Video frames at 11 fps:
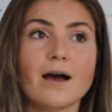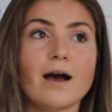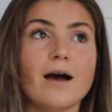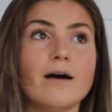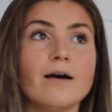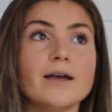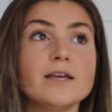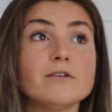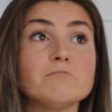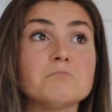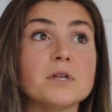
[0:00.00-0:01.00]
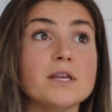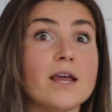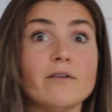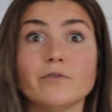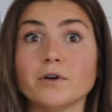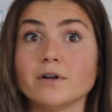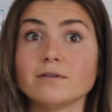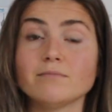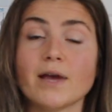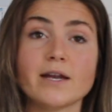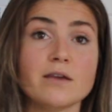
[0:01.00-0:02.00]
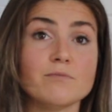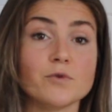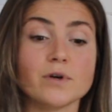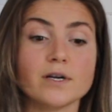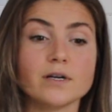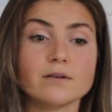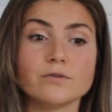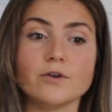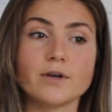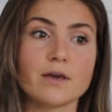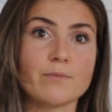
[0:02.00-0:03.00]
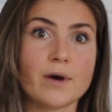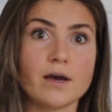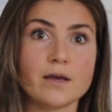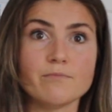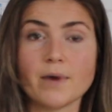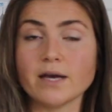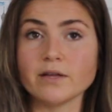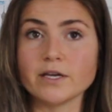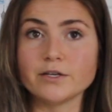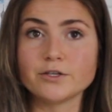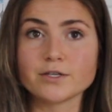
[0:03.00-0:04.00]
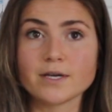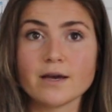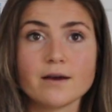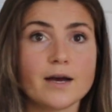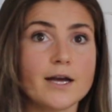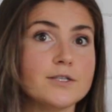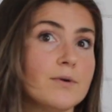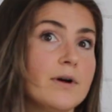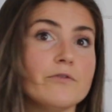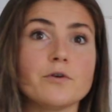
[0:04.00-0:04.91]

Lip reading: I never anymore look at my mileage, I don't have a